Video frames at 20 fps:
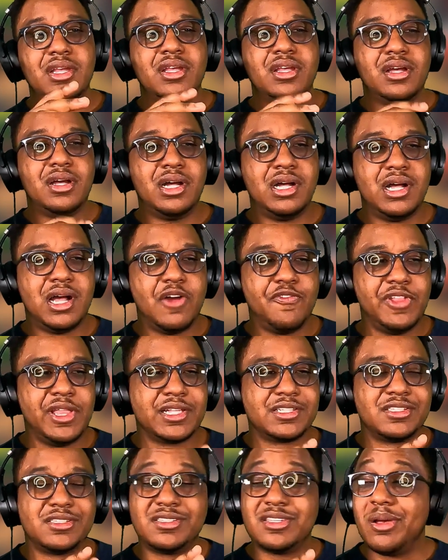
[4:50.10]
I feel
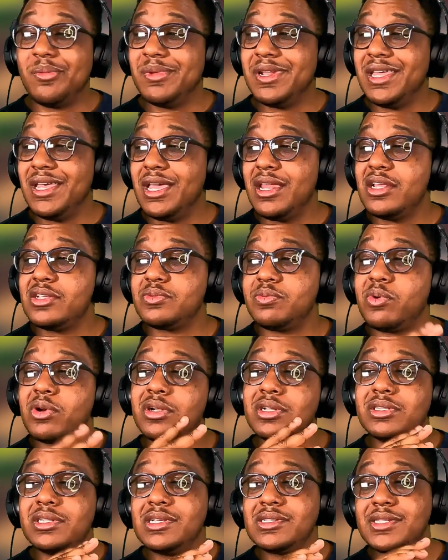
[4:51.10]
like some of the edits
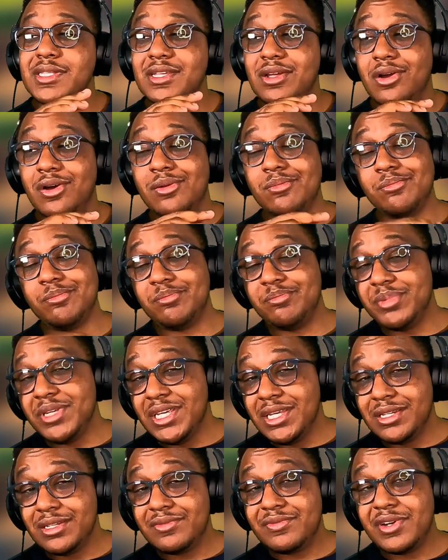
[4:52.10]
weren't mostly on
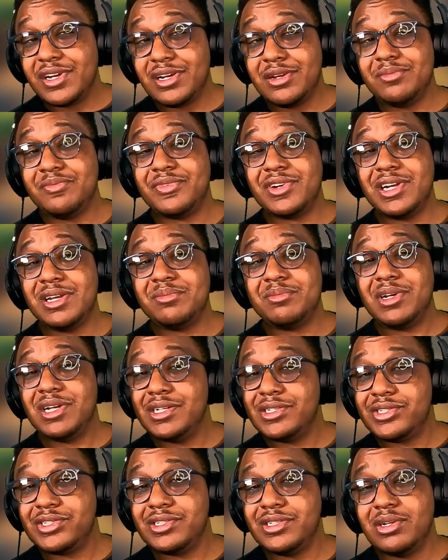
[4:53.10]
beat very, very
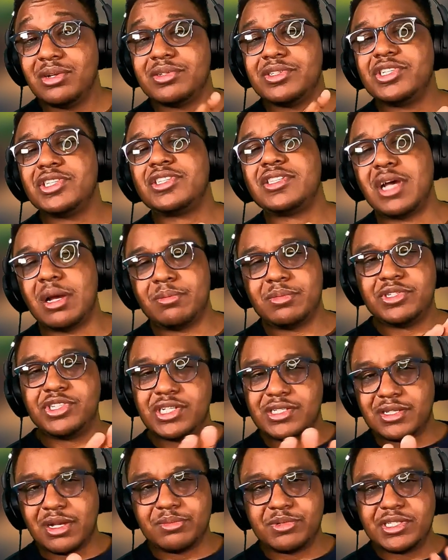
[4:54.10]
much, you know, just some,
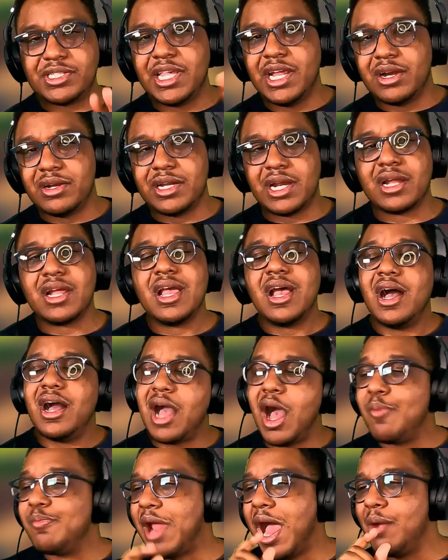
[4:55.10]
just here and there.
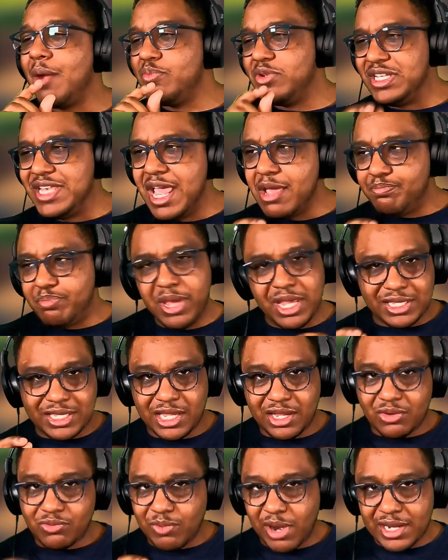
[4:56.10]
I'm
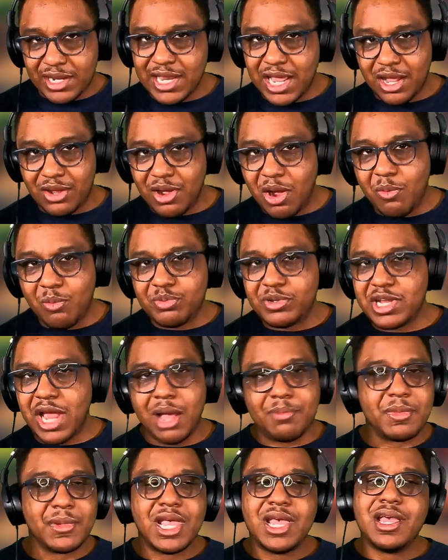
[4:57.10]
nitpicking right now.
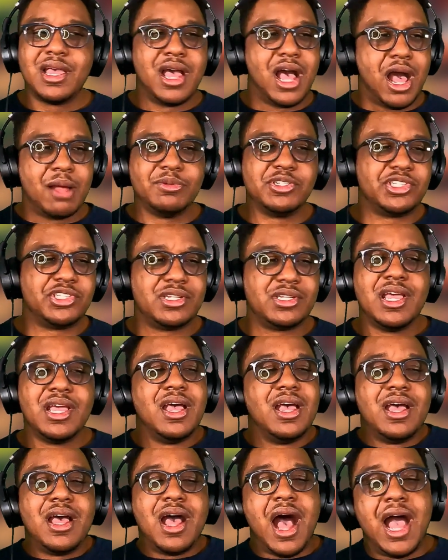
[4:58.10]

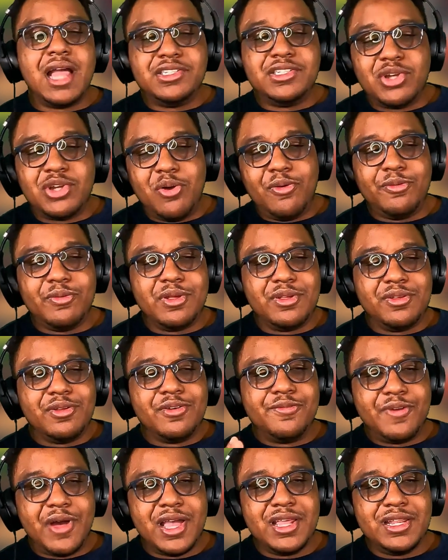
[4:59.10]
I don't
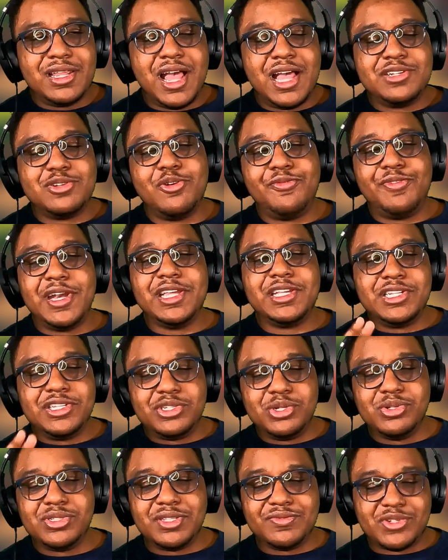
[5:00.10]
find it
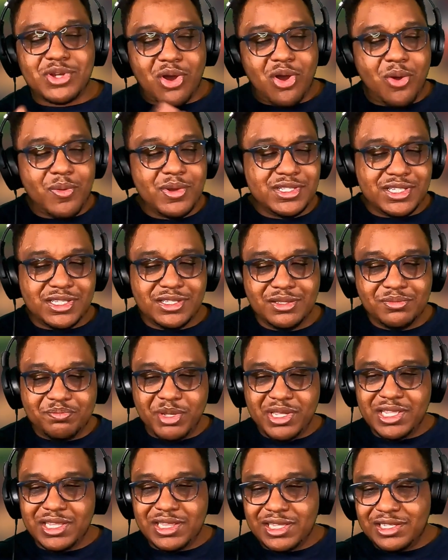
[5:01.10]
conducive to always
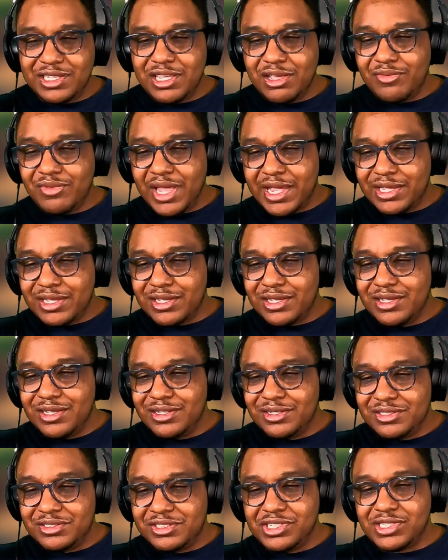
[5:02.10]
be give like,
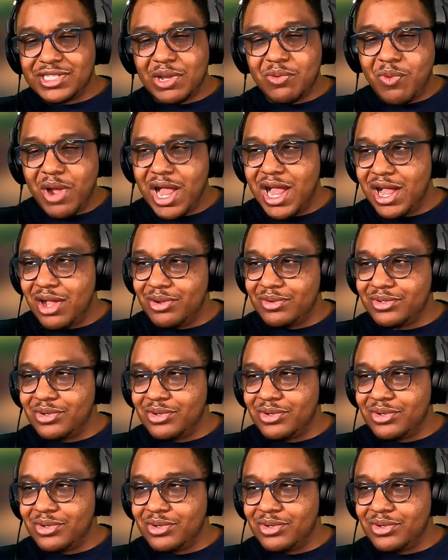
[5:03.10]
just say, wow,